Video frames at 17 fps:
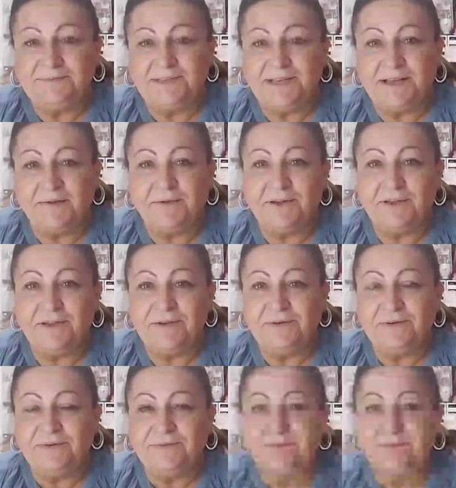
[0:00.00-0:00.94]
How are
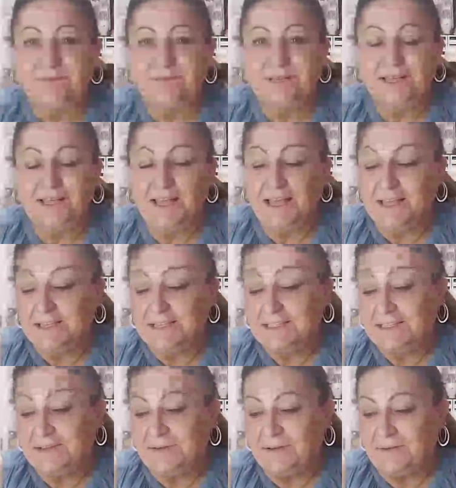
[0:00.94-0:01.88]
you?
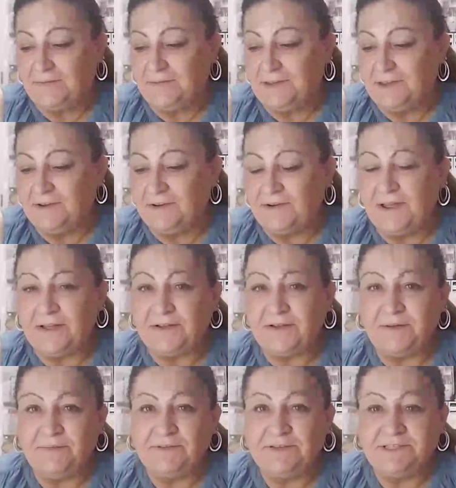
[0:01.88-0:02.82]
So I figure I'll
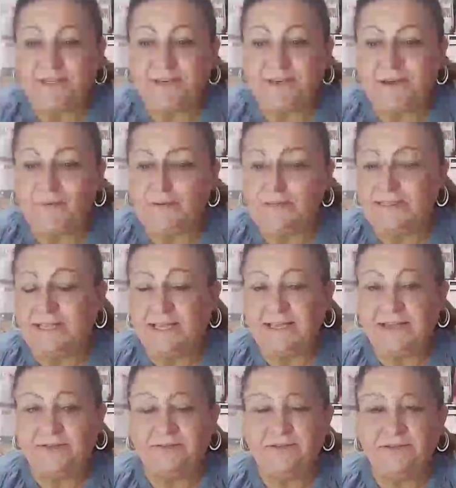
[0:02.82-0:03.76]
come share. I was
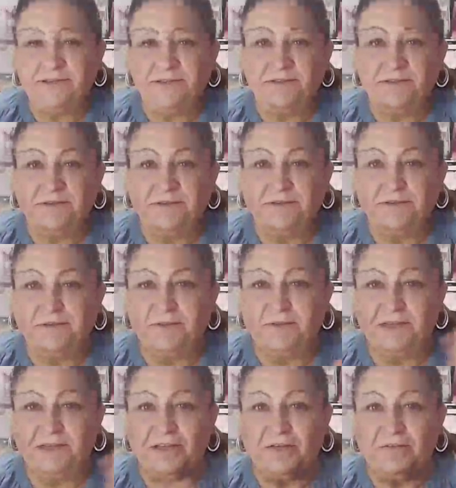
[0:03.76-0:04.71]
like
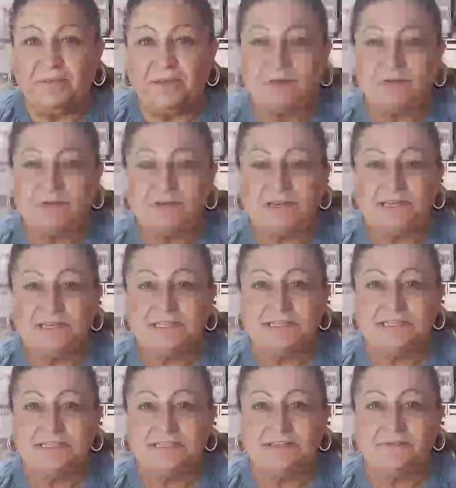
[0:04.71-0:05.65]
looking at all my goodies
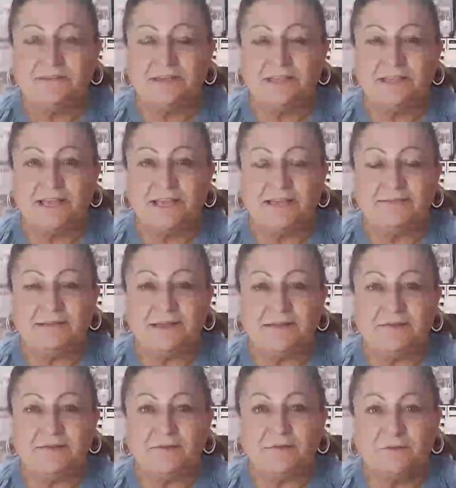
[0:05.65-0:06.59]
and stuff like that. I
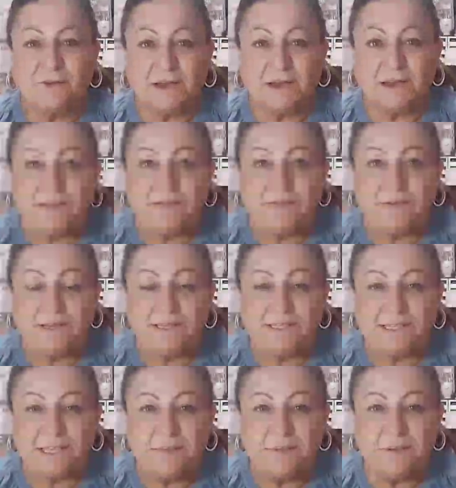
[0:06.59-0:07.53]
don't know if you can
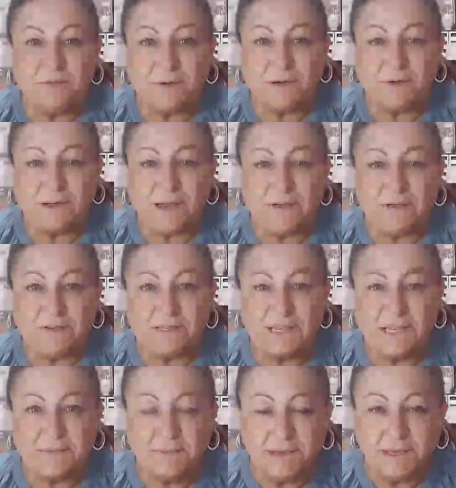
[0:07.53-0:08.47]
see me well. Can you
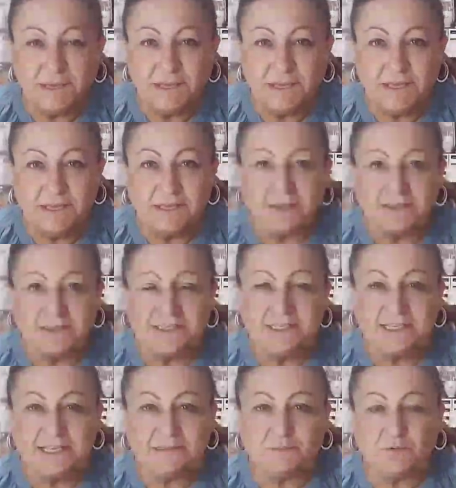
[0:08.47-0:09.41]
see me? Because he
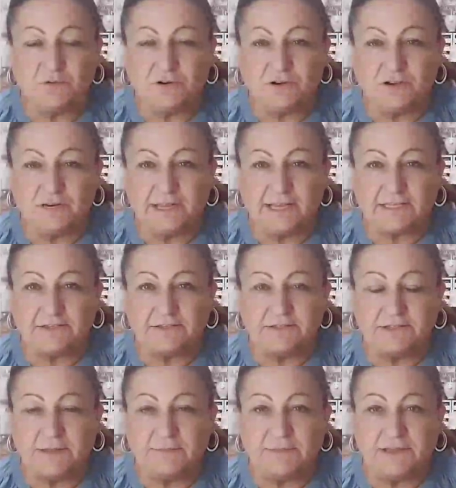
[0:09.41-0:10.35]
says poor
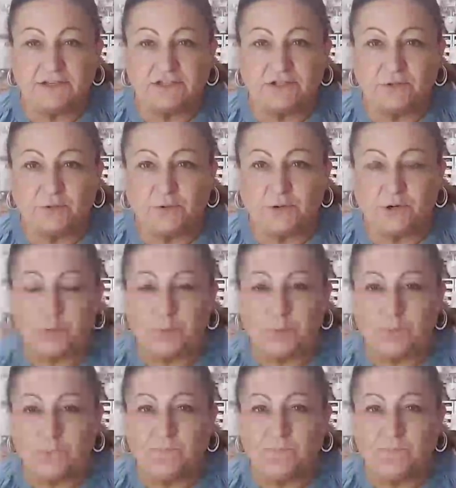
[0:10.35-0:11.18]
connection, so I'm not sure.